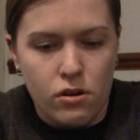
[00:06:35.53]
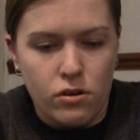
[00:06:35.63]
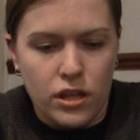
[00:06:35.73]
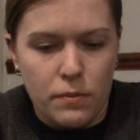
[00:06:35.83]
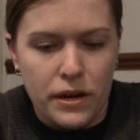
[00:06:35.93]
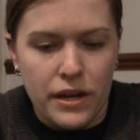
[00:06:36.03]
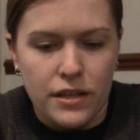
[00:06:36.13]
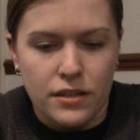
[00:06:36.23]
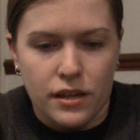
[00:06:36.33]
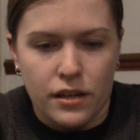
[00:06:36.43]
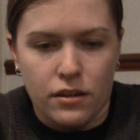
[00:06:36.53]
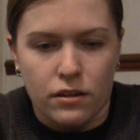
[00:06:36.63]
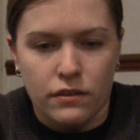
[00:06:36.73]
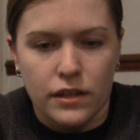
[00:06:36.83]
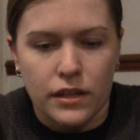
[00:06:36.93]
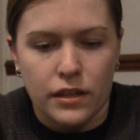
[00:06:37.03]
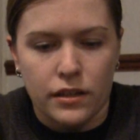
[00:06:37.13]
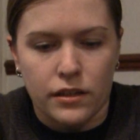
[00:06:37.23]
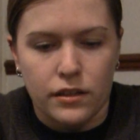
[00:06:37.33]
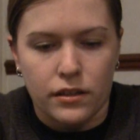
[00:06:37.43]
on the other planets like
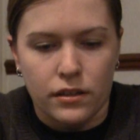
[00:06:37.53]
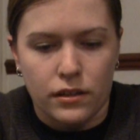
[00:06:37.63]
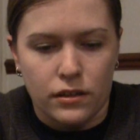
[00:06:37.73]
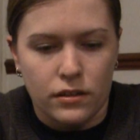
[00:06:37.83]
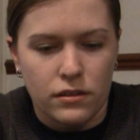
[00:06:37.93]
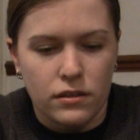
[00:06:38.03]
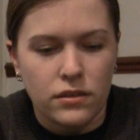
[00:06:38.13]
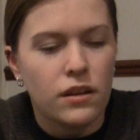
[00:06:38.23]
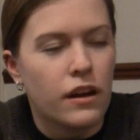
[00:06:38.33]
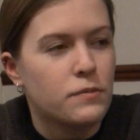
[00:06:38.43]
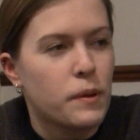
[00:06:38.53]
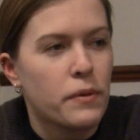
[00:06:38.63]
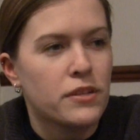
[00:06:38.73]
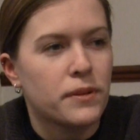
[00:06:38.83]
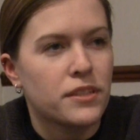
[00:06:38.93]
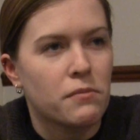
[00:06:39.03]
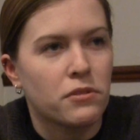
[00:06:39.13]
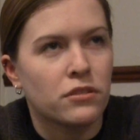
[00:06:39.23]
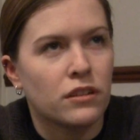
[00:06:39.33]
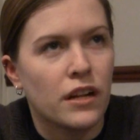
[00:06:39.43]
Corellia. I don't know, I spent most of my time
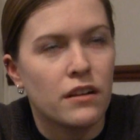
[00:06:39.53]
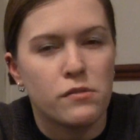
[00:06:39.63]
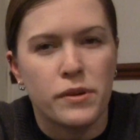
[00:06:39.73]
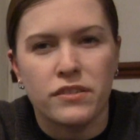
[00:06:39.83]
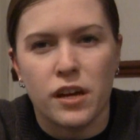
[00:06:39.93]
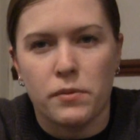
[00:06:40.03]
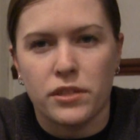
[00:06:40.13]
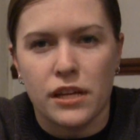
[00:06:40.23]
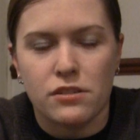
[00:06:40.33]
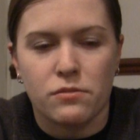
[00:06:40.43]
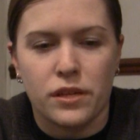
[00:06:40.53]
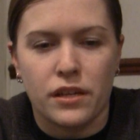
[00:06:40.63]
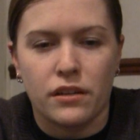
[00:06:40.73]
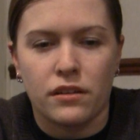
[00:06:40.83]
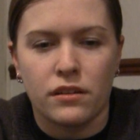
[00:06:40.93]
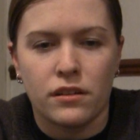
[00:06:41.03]
on Corellia, a bit of time on Tatooine.